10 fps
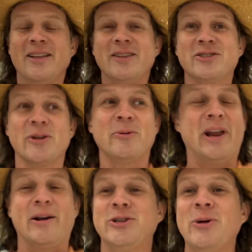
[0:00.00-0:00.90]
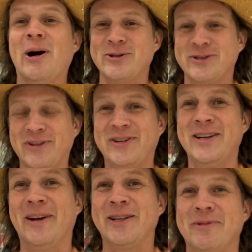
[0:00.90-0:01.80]
So we're now 2 hours and
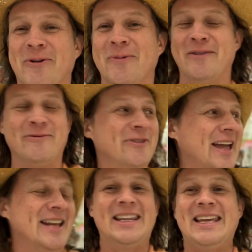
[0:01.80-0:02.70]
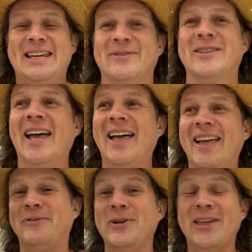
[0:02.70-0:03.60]
15 minutes before my flight leaves.
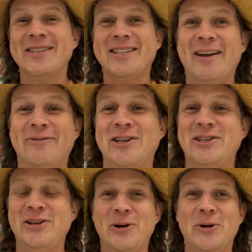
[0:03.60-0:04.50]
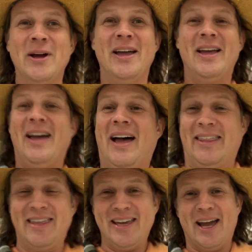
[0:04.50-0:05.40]
A few things left to do. I
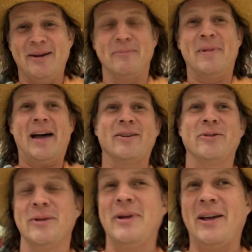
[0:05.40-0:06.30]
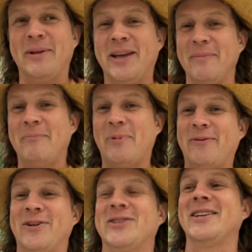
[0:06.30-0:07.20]
think I'm not going to be able to get
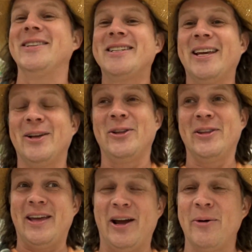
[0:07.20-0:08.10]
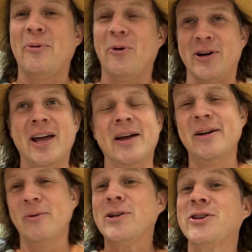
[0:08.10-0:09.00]
breakfast until the airport.
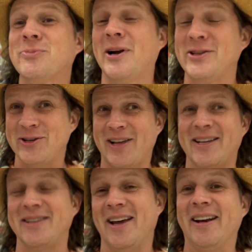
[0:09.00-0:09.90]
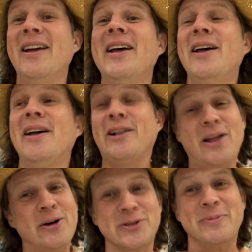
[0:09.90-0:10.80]
Wetzel's Pretzels last night
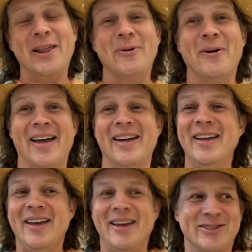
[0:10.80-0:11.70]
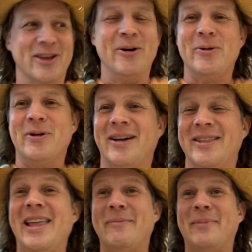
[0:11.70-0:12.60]
closed, by the way, so
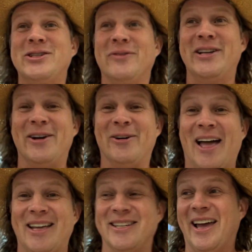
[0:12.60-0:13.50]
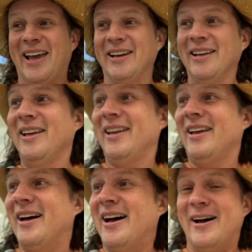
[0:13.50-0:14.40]
not much of a dinner last night.
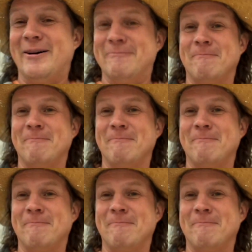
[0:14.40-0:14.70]
I